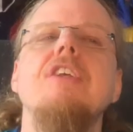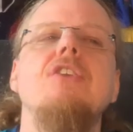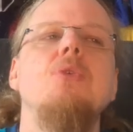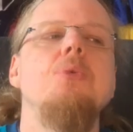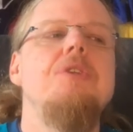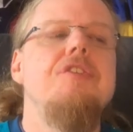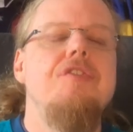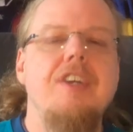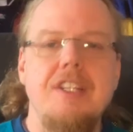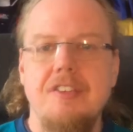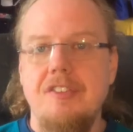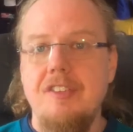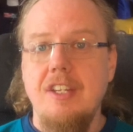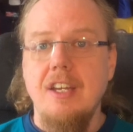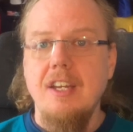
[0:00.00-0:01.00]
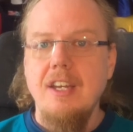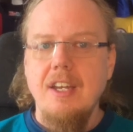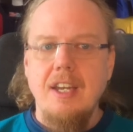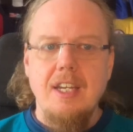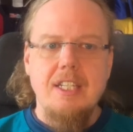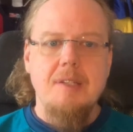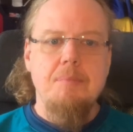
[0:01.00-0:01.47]
There are two defenders there.
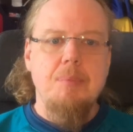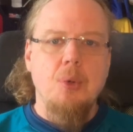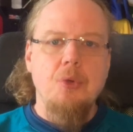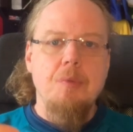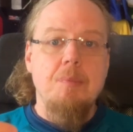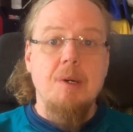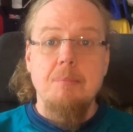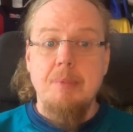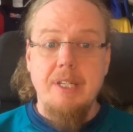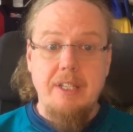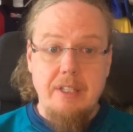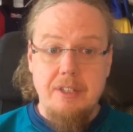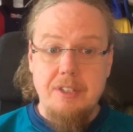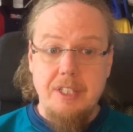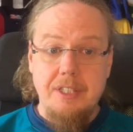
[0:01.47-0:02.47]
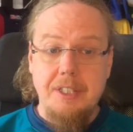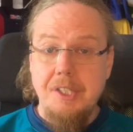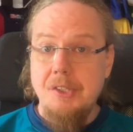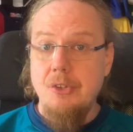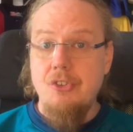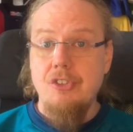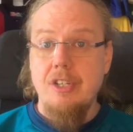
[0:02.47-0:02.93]
And then both bump into,
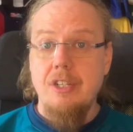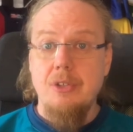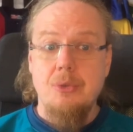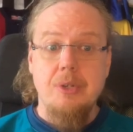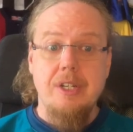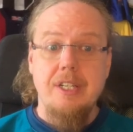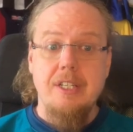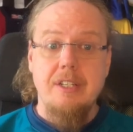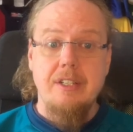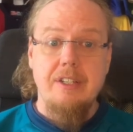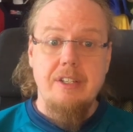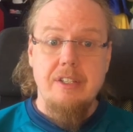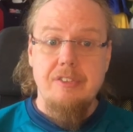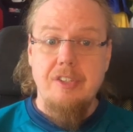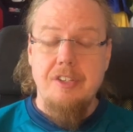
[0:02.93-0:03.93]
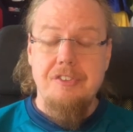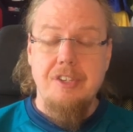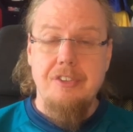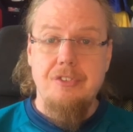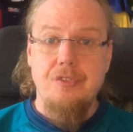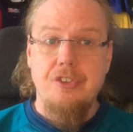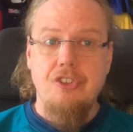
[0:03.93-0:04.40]
into each other, Okereke has, has,
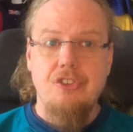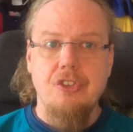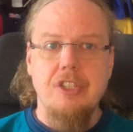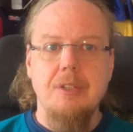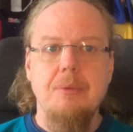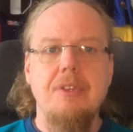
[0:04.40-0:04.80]
has a free shot.